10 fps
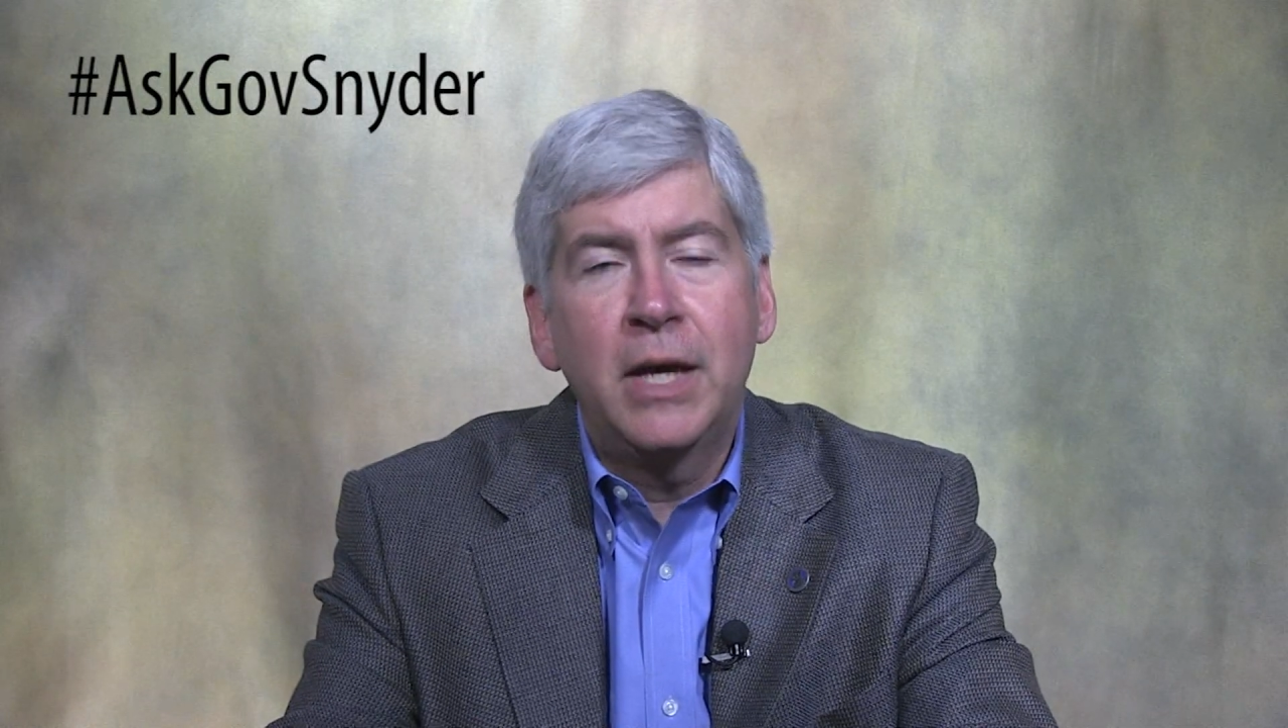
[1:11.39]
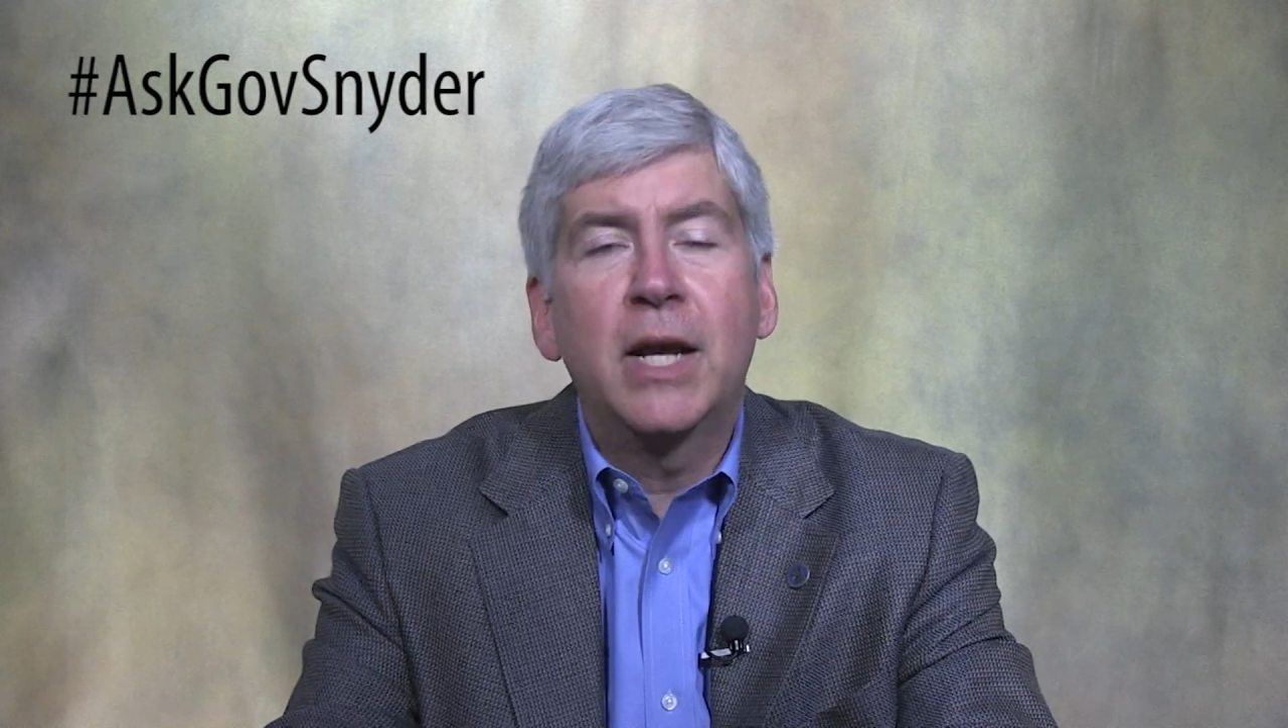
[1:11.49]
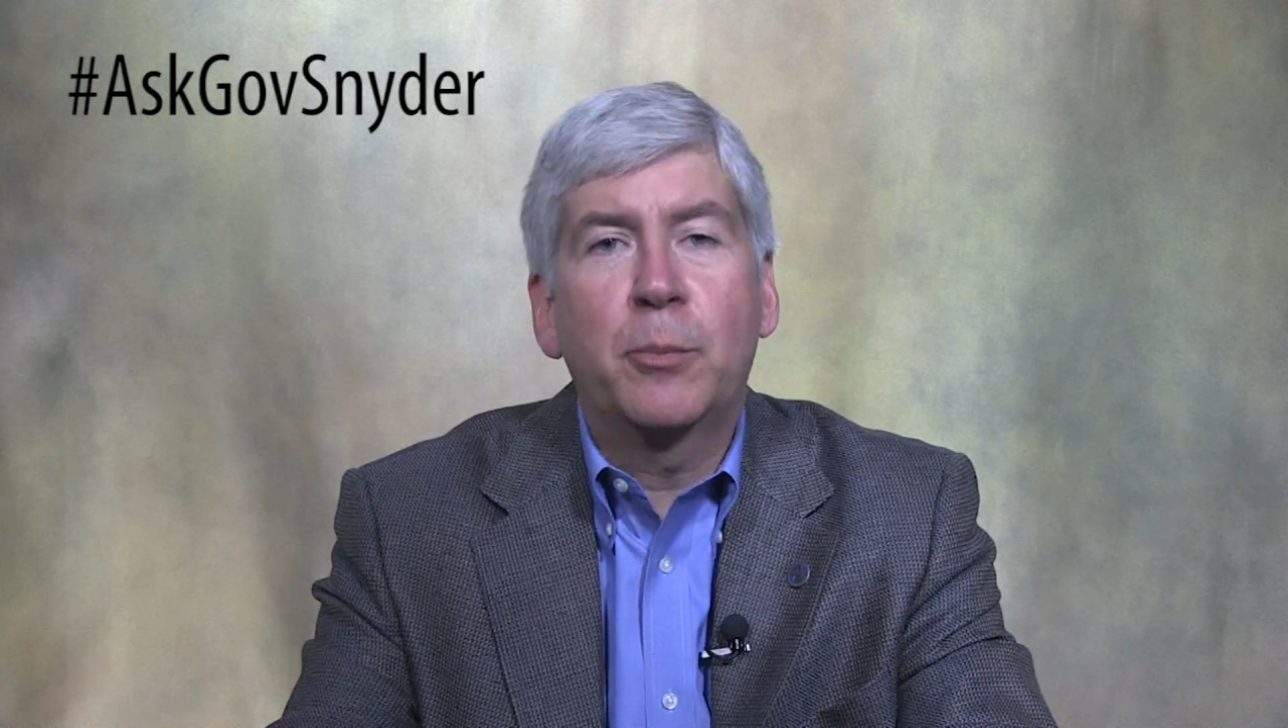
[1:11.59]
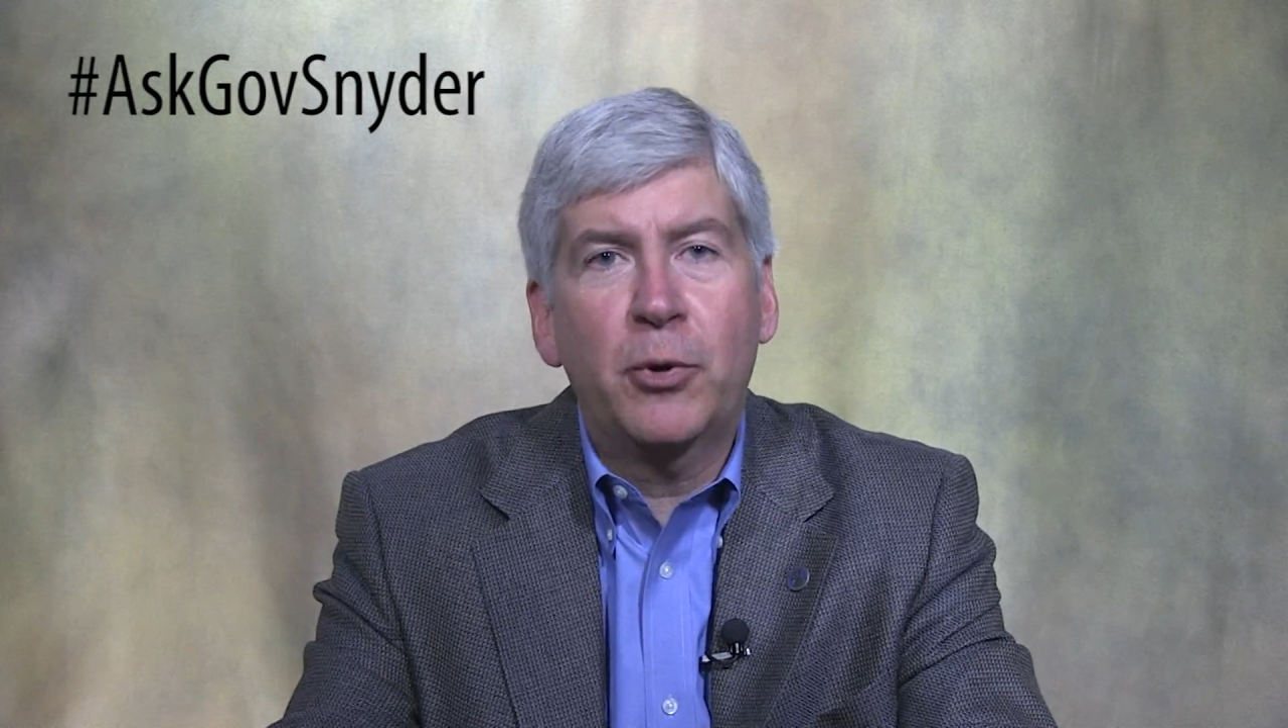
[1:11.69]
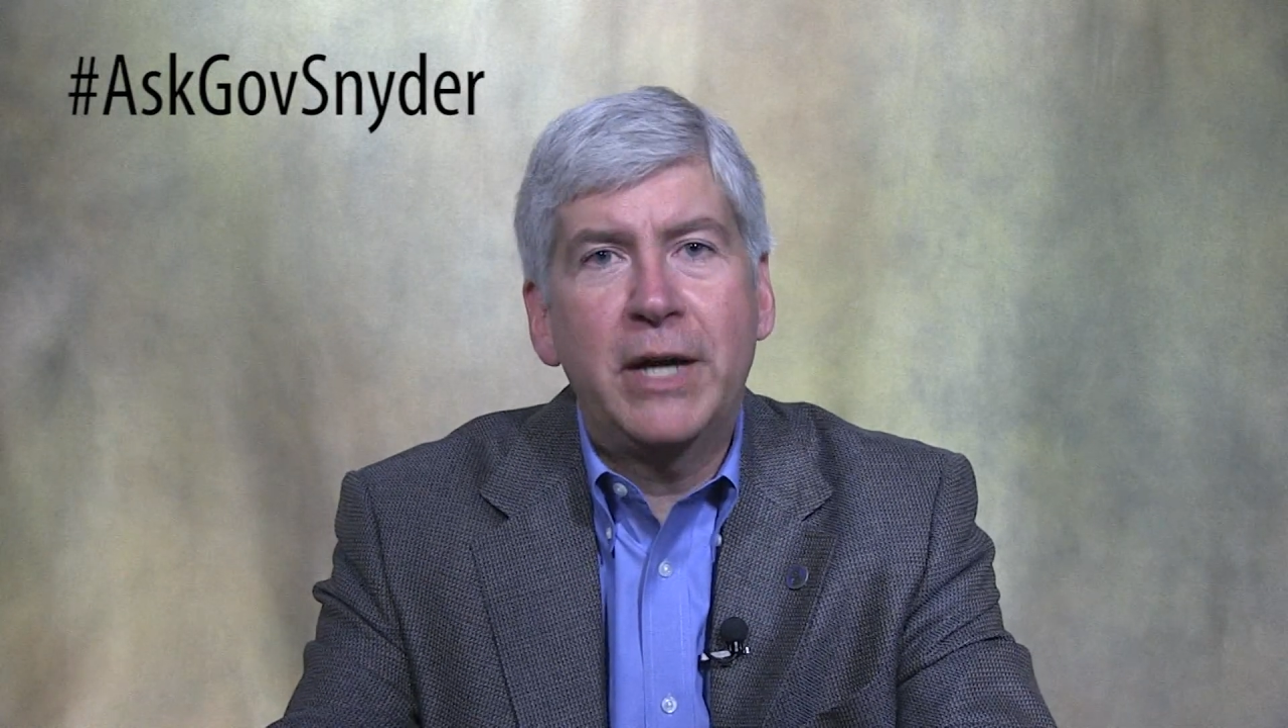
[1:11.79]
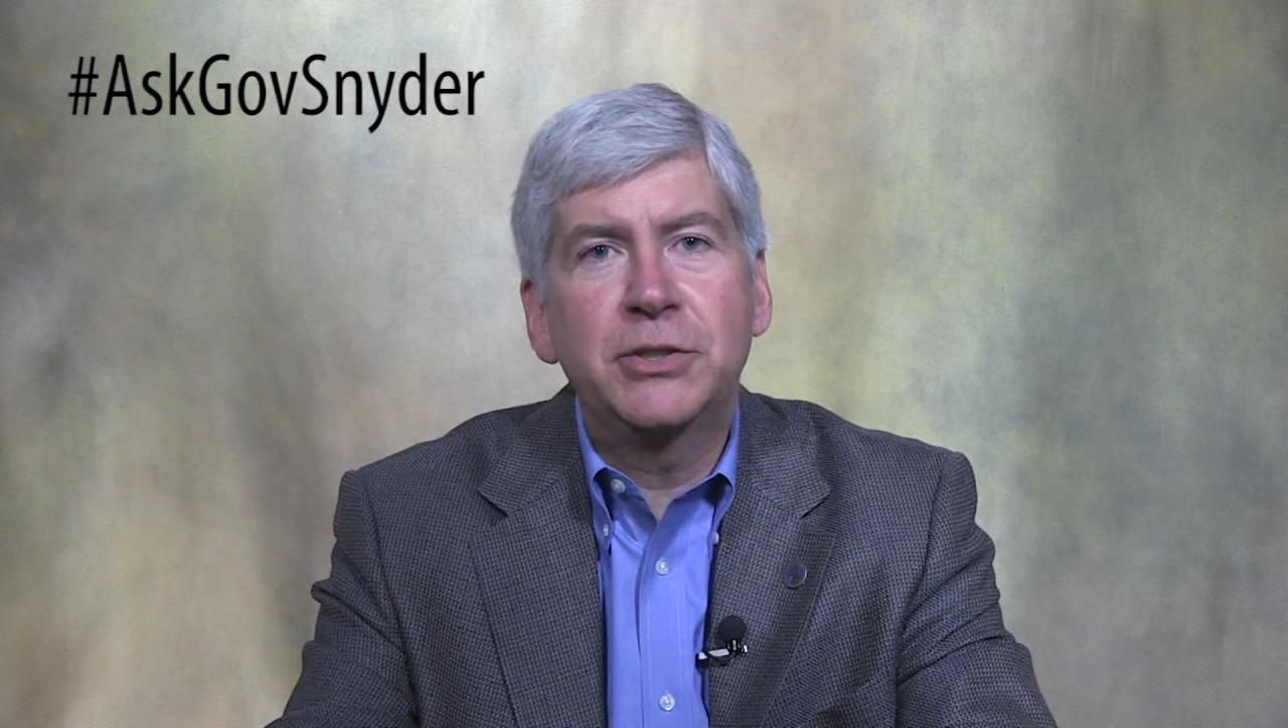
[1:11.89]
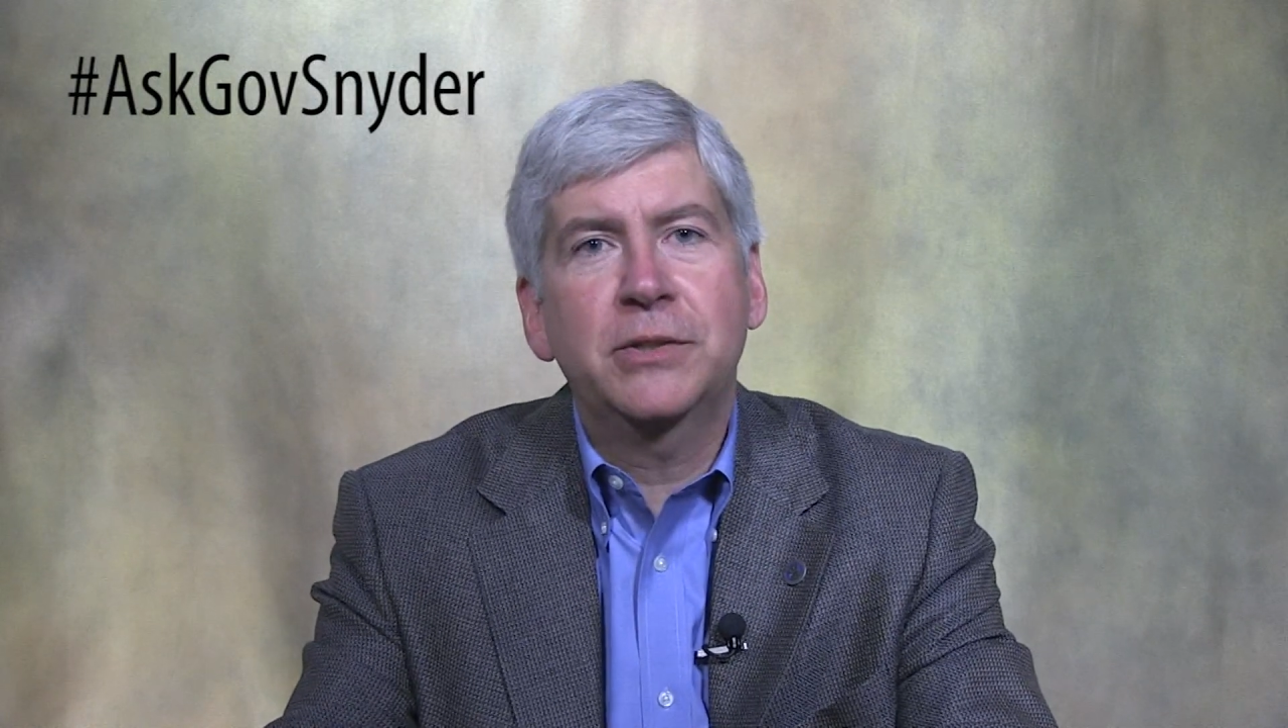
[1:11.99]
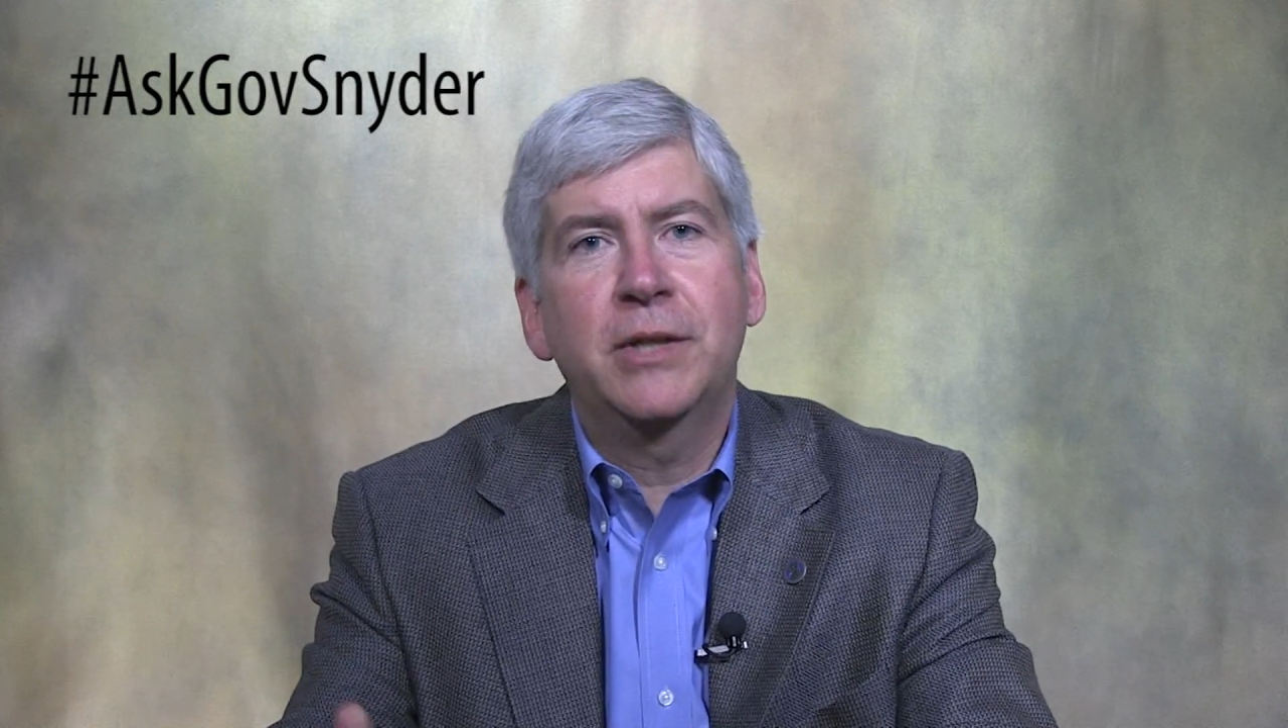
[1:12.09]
and a project